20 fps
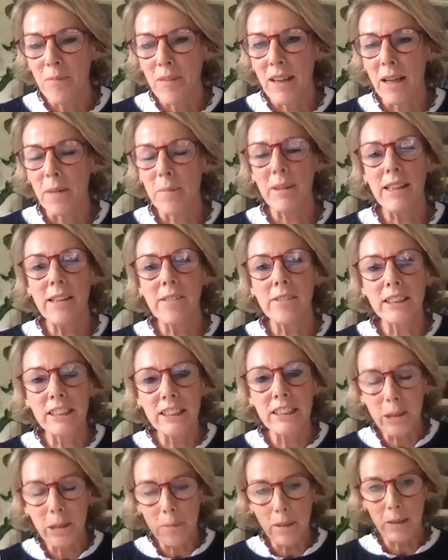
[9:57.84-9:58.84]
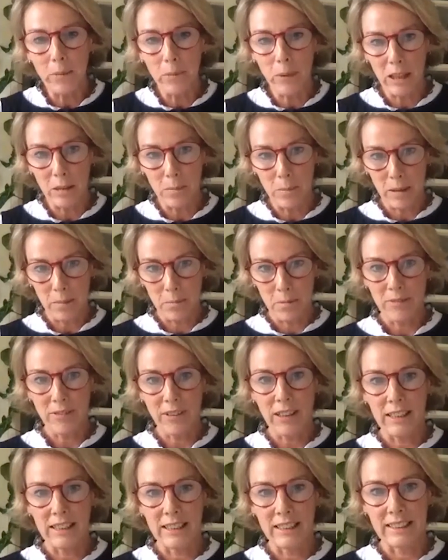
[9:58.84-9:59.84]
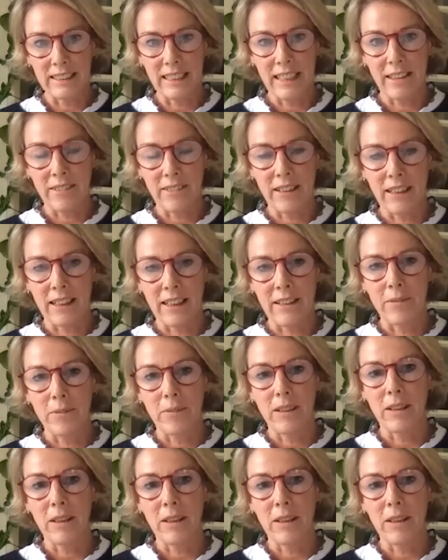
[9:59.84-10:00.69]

I mean, there are so many wellbeing providers out there.